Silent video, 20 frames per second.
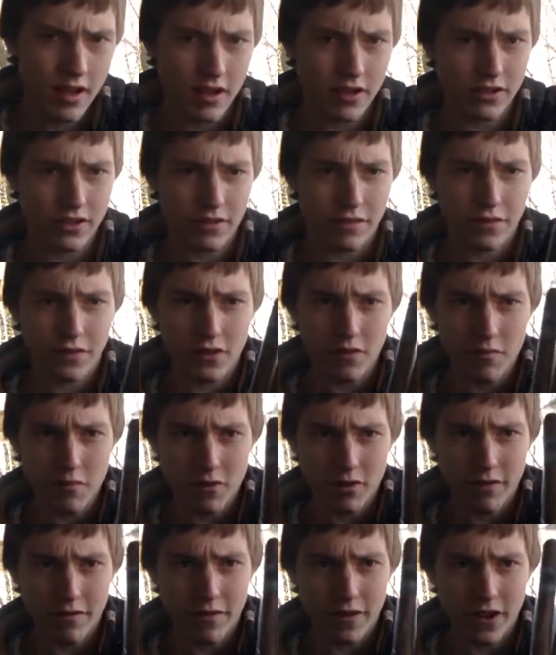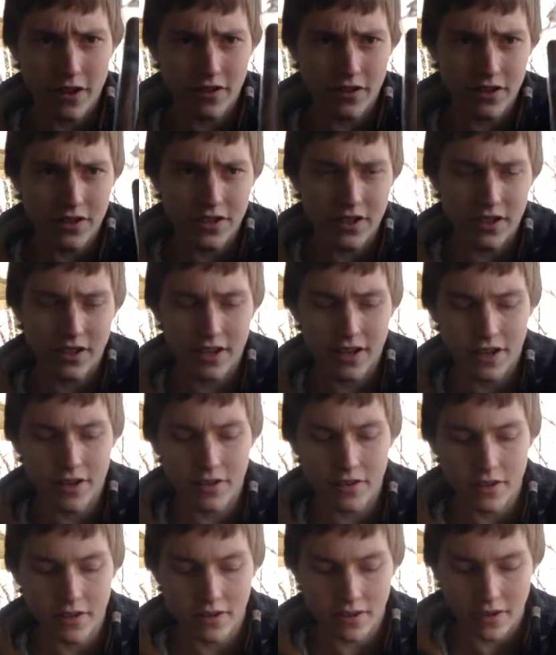There's a few more Foundries here, I
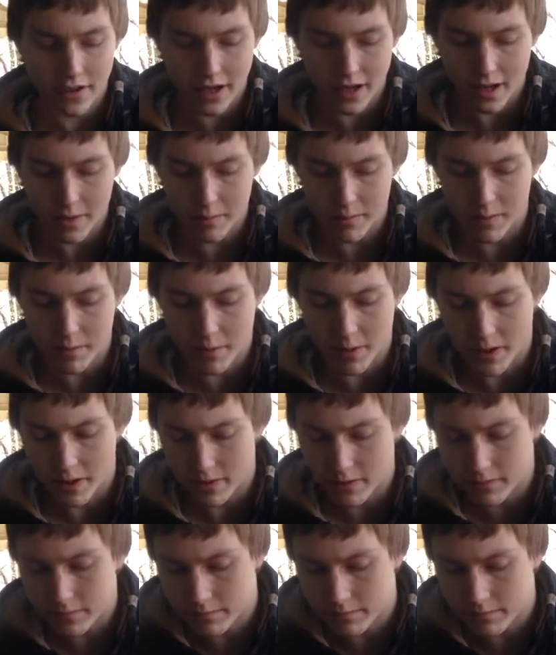don't know the names, but